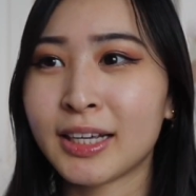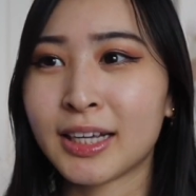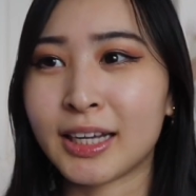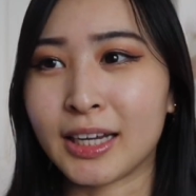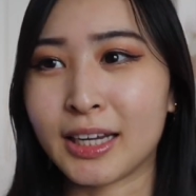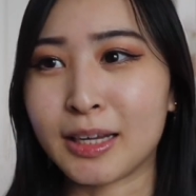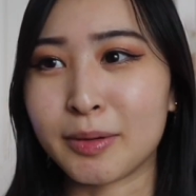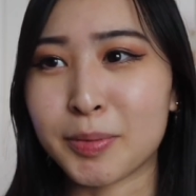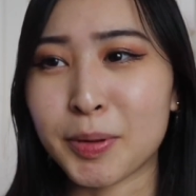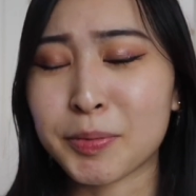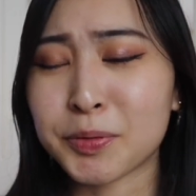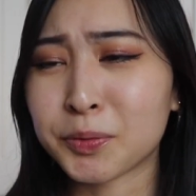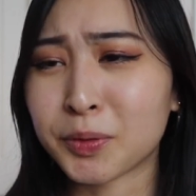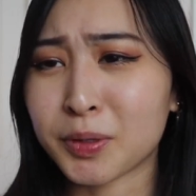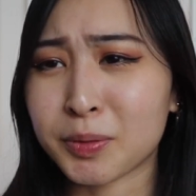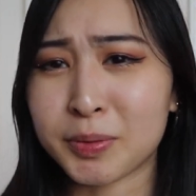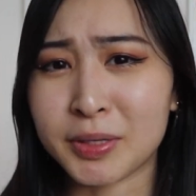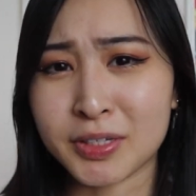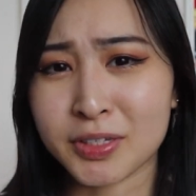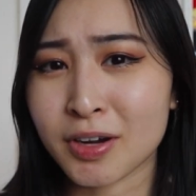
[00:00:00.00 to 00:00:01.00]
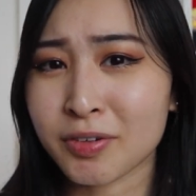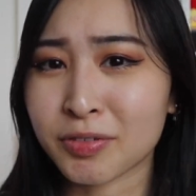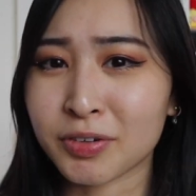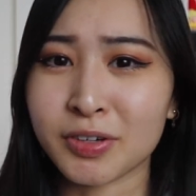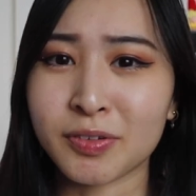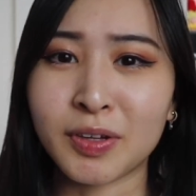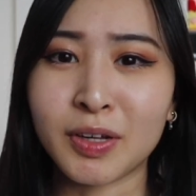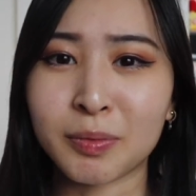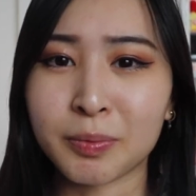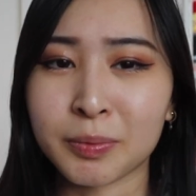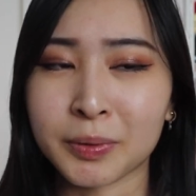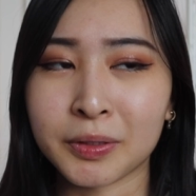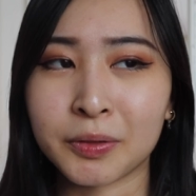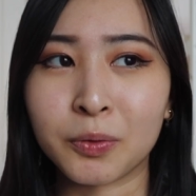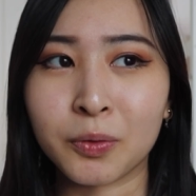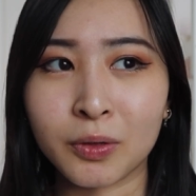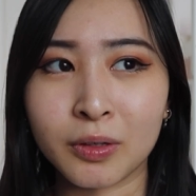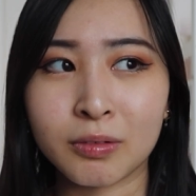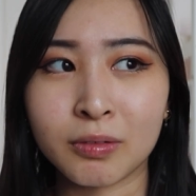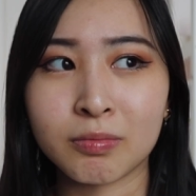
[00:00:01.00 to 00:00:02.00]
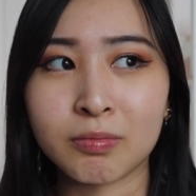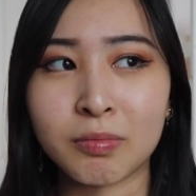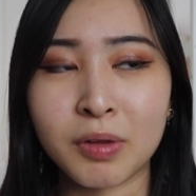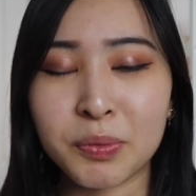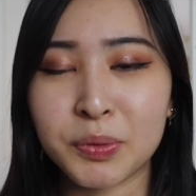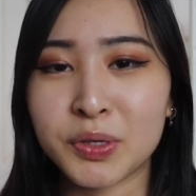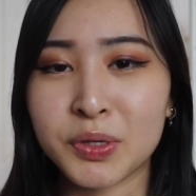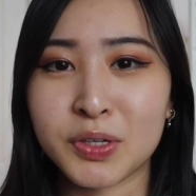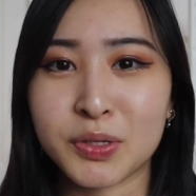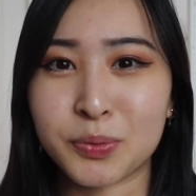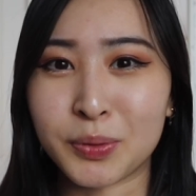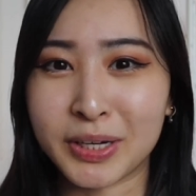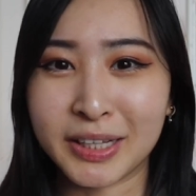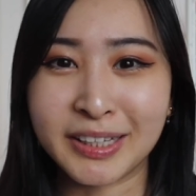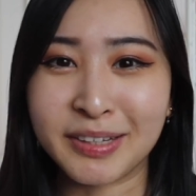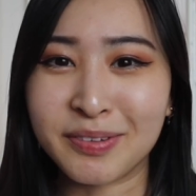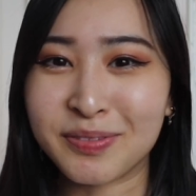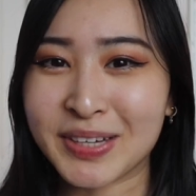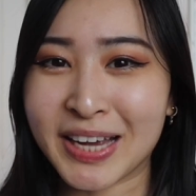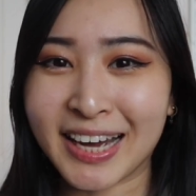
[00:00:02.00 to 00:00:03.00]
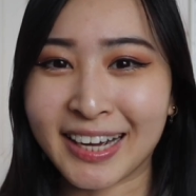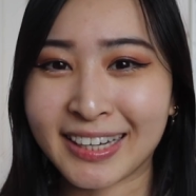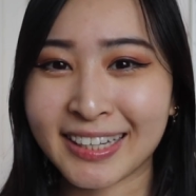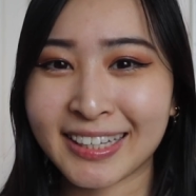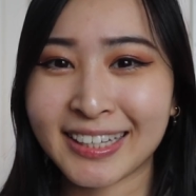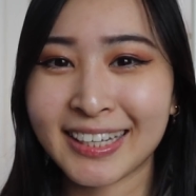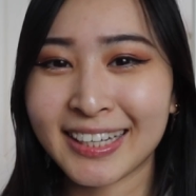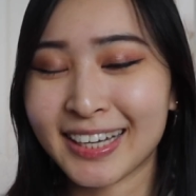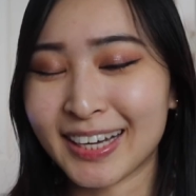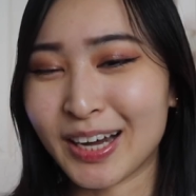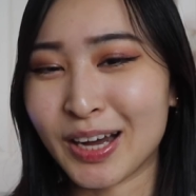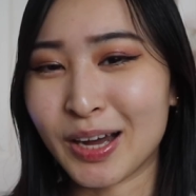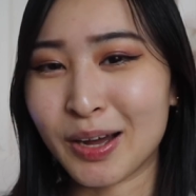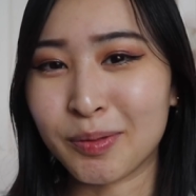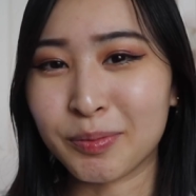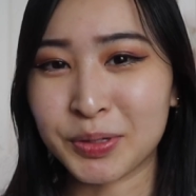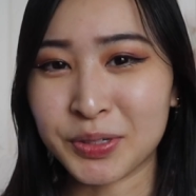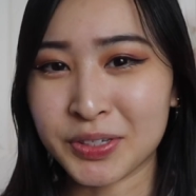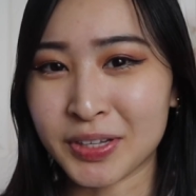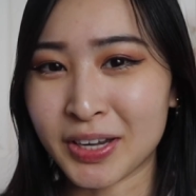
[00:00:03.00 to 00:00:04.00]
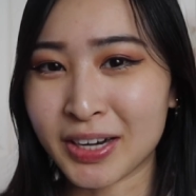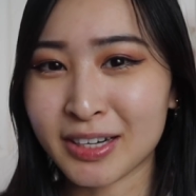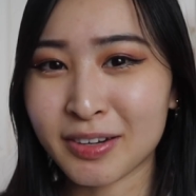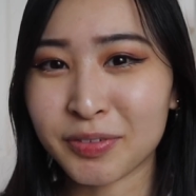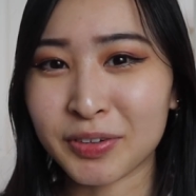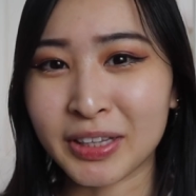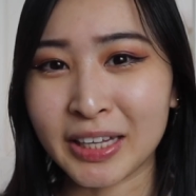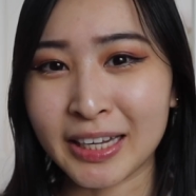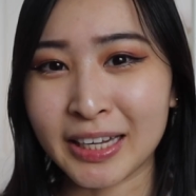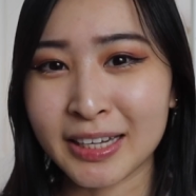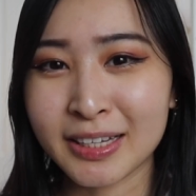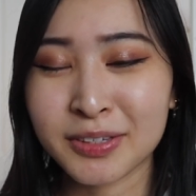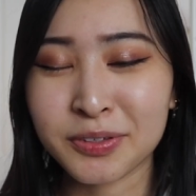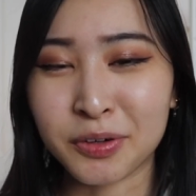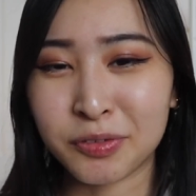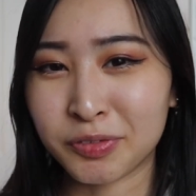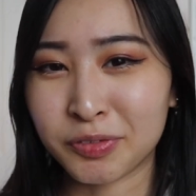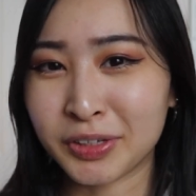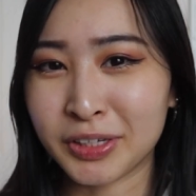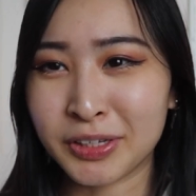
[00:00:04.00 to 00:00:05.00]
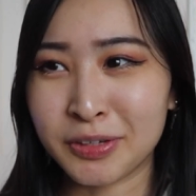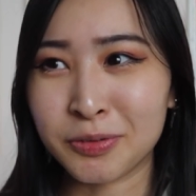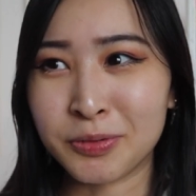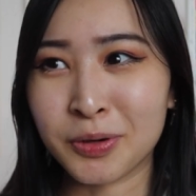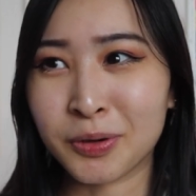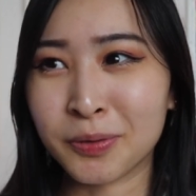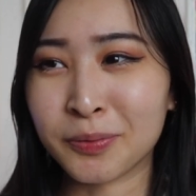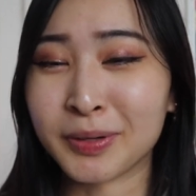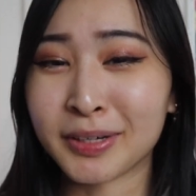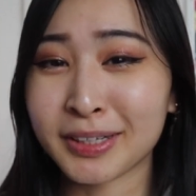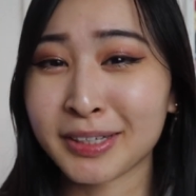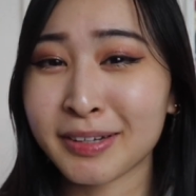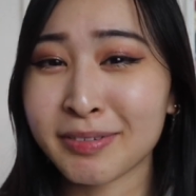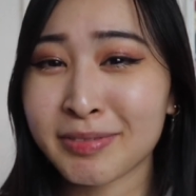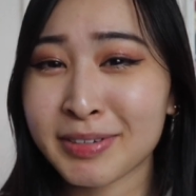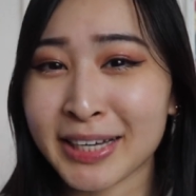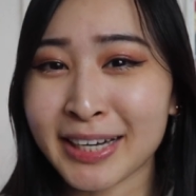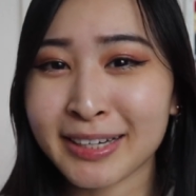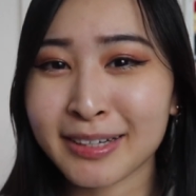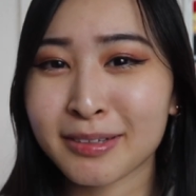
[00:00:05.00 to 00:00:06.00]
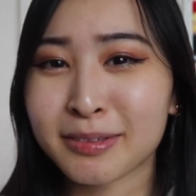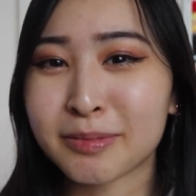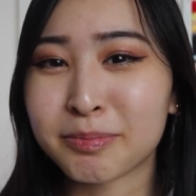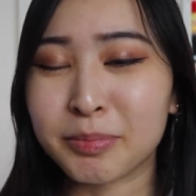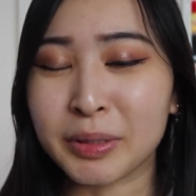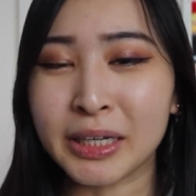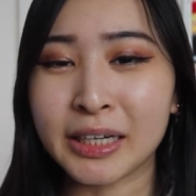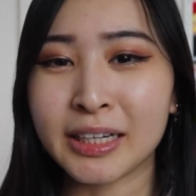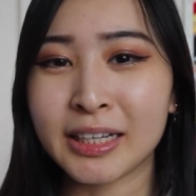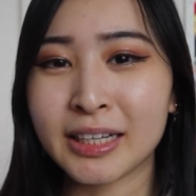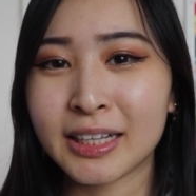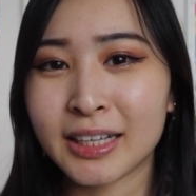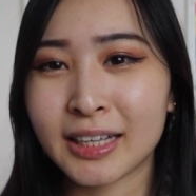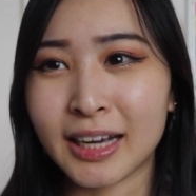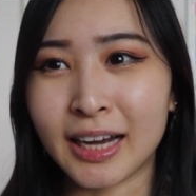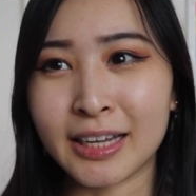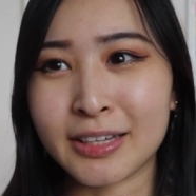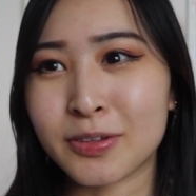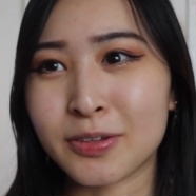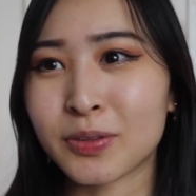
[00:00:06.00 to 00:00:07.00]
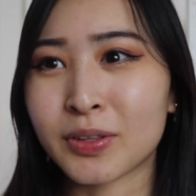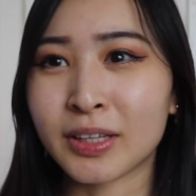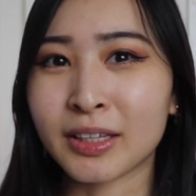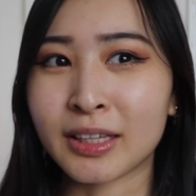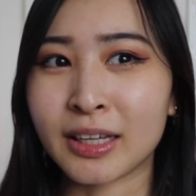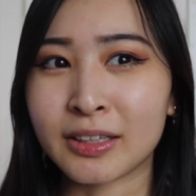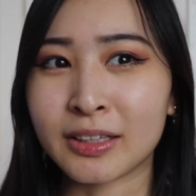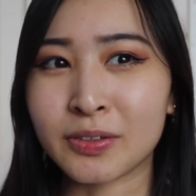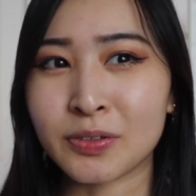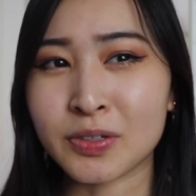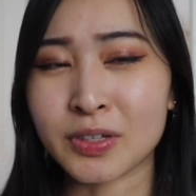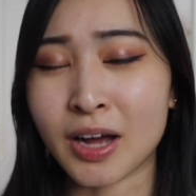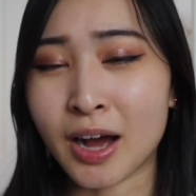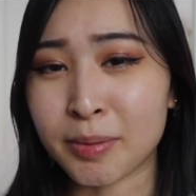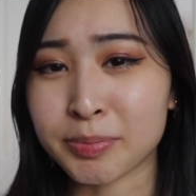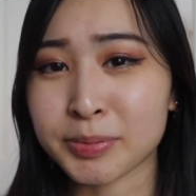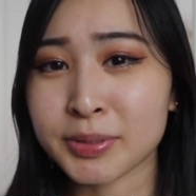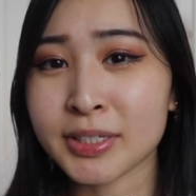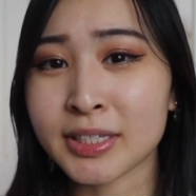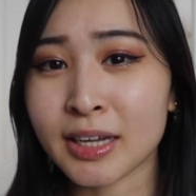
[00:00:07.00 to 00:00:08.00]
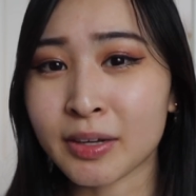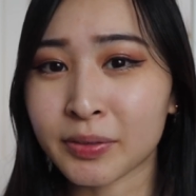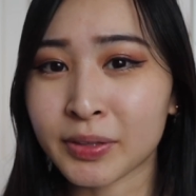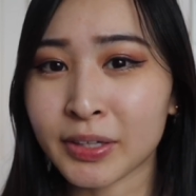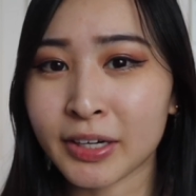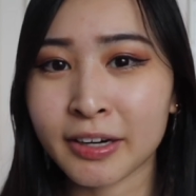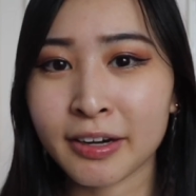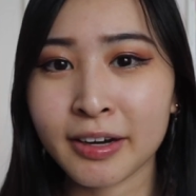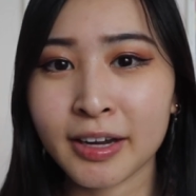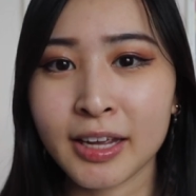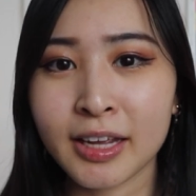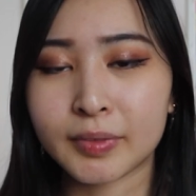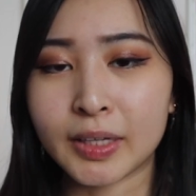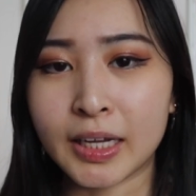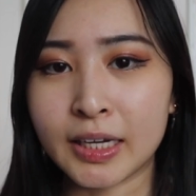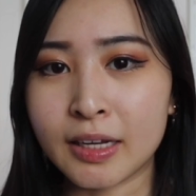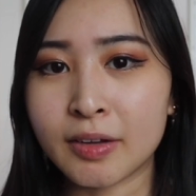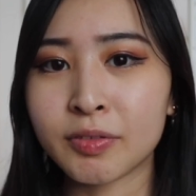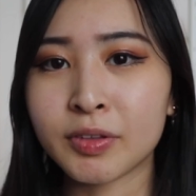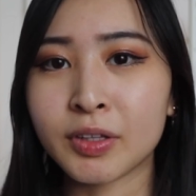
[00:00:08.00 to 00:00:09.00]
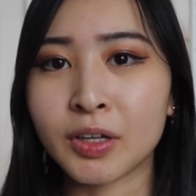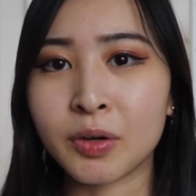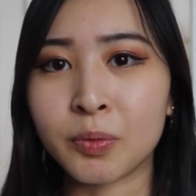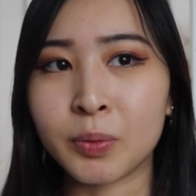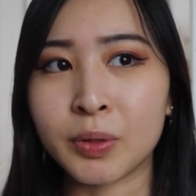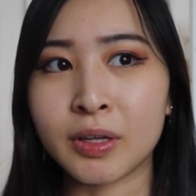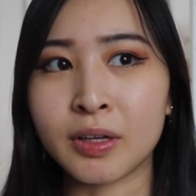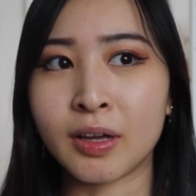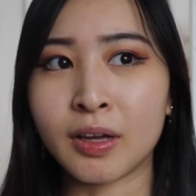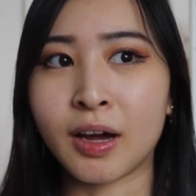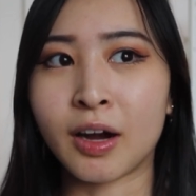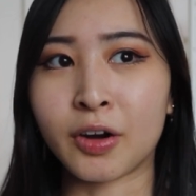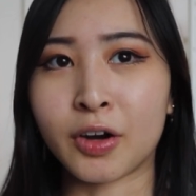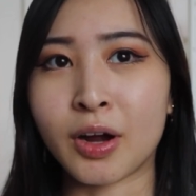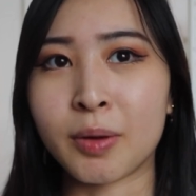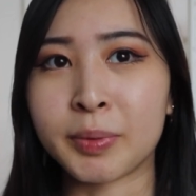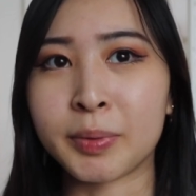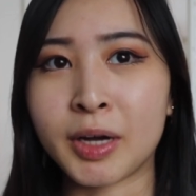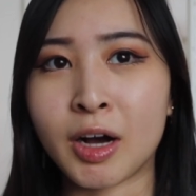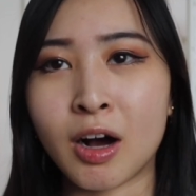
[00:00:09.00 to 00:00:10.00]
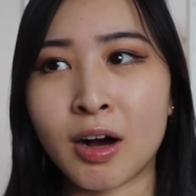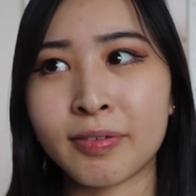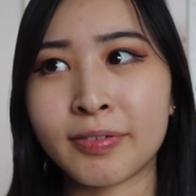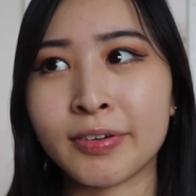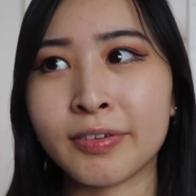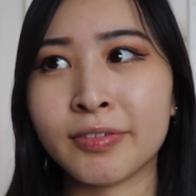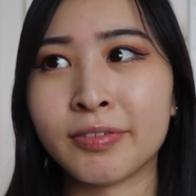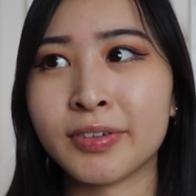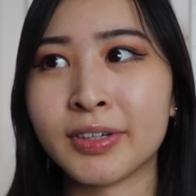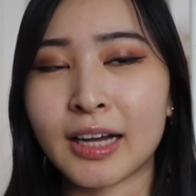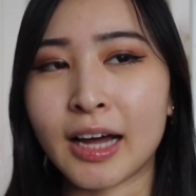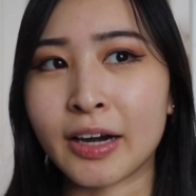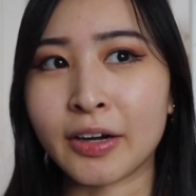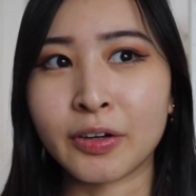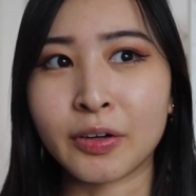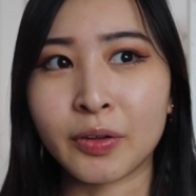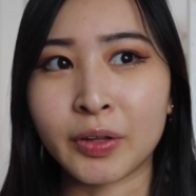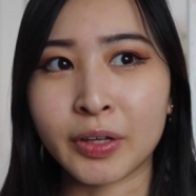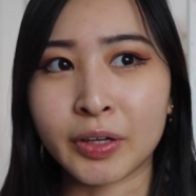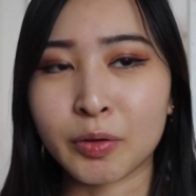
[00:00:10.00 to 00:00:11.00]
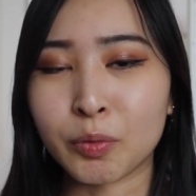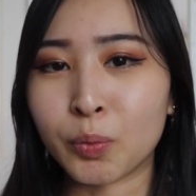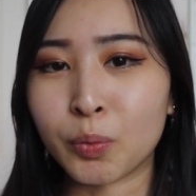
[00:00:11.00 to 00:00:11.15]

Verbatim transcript: And maybe you want to be a software developer or maybe you just want to leave tech. Um, there's a lot of different things. Hopefully you don't want to leave tech, but I do think that there's options out there. And even though we are coming off of, I don't know, like